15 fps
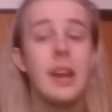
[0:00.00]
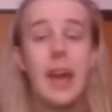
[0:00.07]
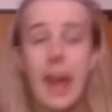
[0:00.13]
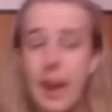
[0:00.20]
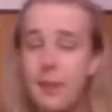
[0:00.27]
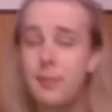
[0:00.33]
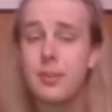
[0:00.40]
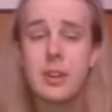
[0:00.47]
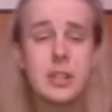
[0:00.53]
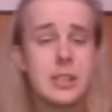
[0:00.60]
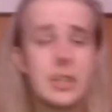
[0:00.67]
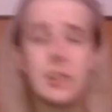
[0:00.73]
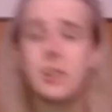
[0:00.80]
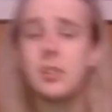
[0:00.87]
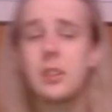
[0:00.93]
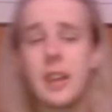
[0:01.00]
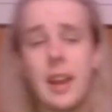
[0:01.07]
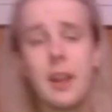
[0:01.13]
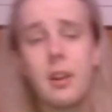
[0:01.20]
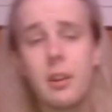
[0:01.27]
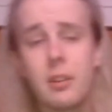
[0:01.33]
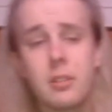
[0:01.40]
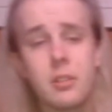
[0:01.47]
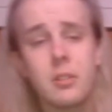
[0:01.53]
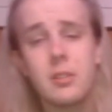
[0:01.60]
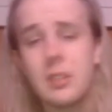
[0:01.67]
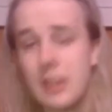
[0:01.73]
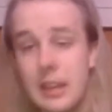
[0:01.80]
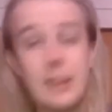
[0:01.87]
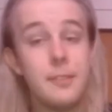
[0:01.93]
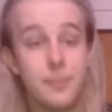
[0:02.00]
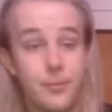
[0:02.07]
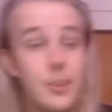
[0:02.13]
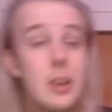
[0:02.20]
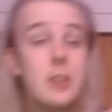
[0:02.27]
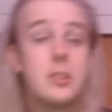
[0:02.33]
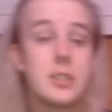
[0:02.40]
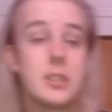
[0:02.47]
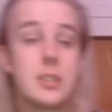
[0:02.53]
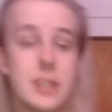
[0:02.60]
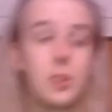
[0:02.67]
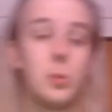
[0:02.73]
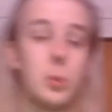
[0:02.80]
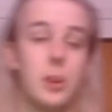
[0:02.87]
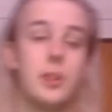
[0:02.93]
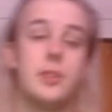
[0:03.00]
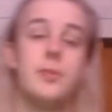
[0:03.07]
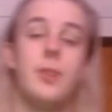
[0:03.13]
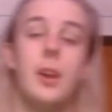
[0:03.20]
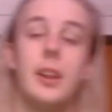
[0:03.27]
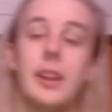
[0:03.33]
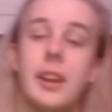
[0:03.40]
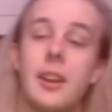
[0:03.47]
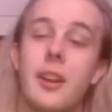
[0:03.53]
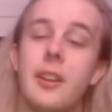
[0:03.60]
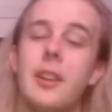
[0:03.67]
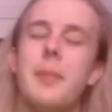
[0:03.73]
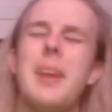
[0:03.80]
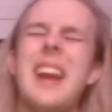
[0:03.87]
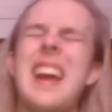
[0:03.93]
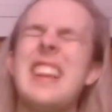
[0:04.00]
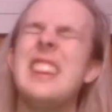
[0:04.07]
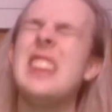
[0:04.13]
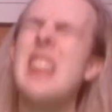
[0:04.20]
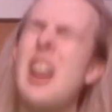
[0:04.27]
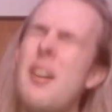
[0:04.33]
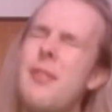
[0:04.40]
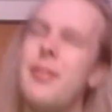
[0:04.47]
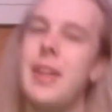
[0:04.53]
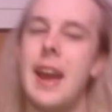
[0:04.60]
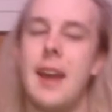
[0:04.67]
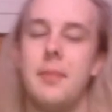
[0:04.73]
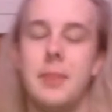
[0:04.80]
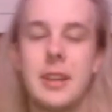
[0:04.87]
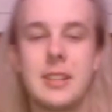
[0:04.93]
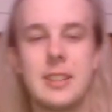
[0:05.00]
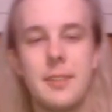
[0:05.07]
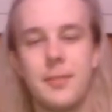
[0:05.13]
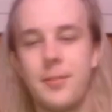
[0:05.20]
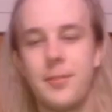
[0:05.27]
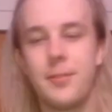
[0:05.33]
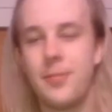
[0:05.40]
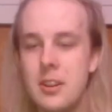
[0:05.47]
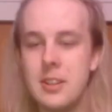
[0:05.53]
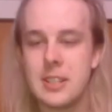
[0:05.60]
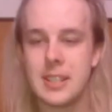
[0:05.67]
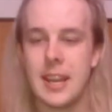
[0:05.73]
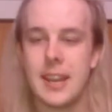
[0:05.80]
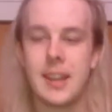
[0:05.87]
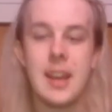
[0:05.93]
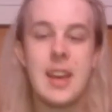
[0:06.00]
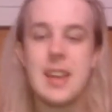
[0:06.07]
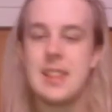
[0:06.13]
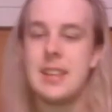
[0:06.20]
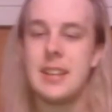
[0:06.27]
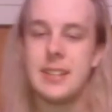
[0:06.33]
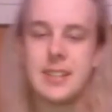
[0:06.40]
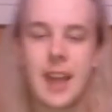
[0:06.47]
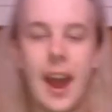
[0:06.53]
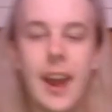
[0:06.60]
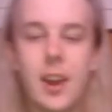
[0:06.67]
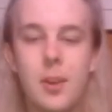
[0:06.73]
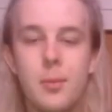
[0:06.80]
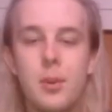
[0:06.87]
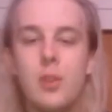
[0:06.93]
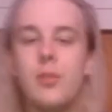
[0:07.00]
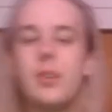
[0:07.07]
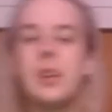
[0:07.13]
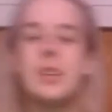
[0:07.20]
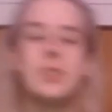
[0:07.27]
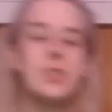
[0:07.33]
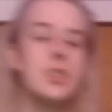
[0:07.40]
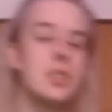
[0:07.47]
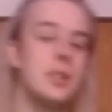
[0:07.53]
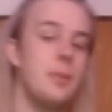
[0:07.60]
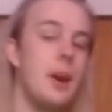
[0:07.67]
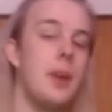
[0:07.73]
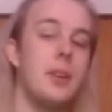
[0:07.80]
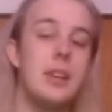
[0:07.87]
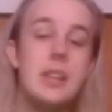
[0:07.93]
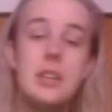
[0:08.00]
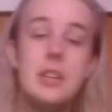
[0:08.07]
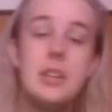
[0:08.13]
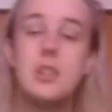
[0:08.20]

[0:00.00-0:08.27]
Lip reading: every single character, it feels like the world's falling on them. And I love that because it feels like the entire movie is just about each of